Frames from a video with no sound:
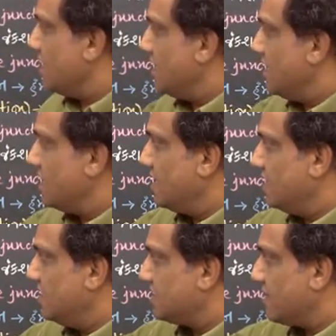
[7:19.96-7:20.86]
Here
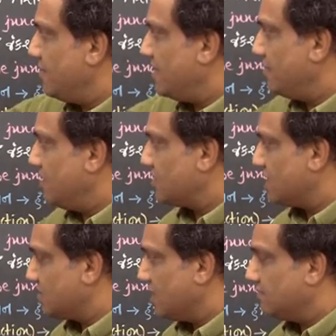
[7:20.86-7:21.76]
in this emitter base
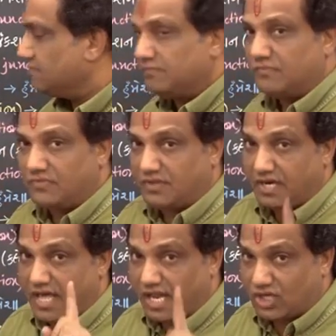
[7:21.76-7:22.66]
junction,
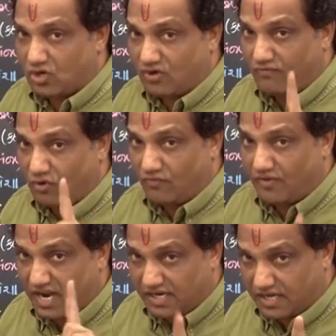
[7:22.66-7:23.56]
the direction of flow
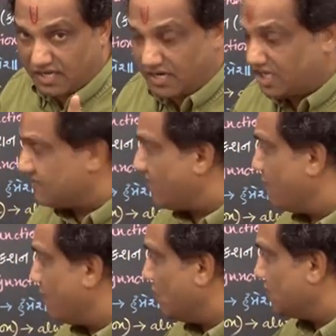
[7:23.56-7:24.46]
of electric current is
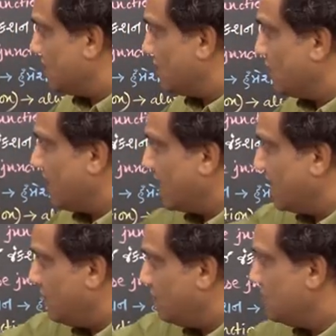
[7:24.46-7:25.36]
from positive to
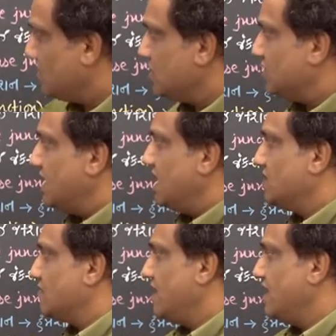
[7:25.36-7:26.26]
negative. That
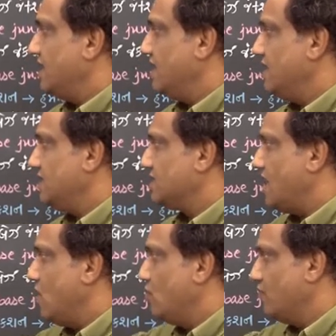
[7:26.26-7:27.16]
is why it is
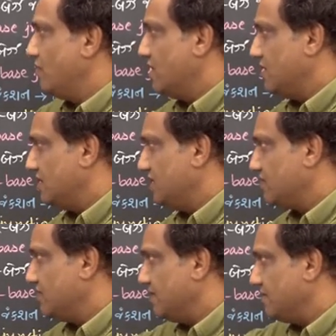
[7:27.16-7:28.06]
outward
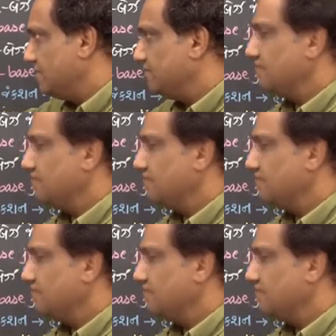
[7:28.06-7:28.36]
this way.